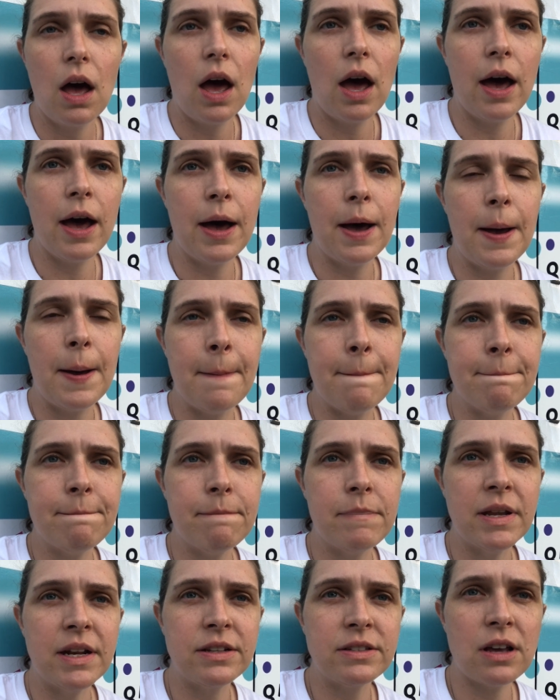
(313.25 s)

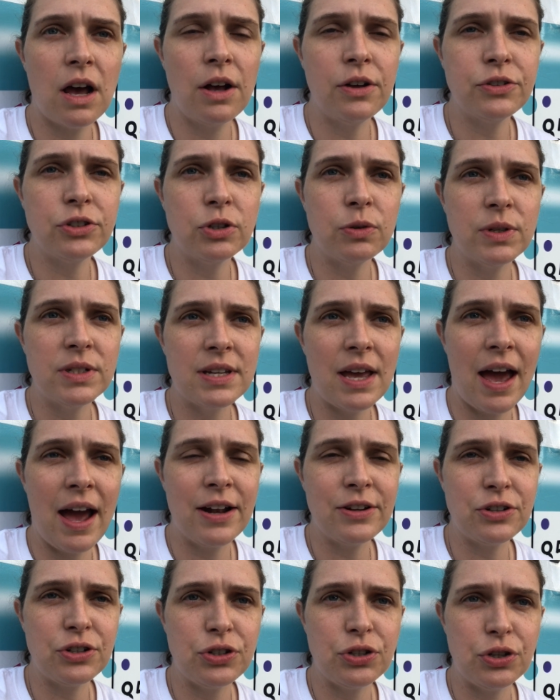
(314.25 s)
But it's also
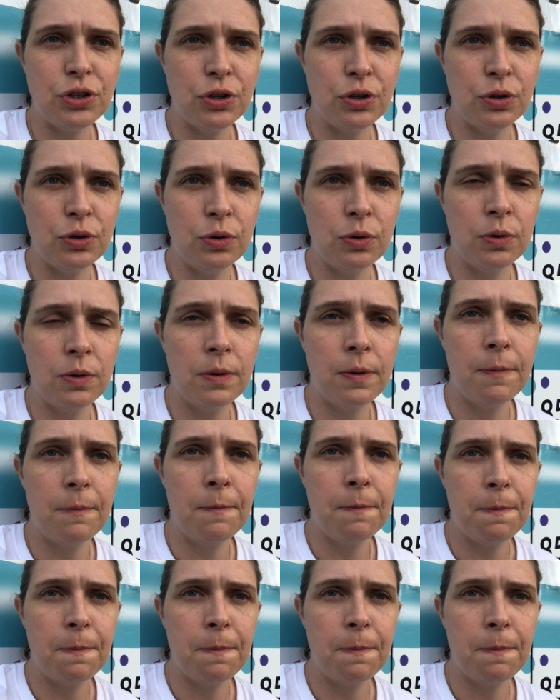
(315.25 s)
attached to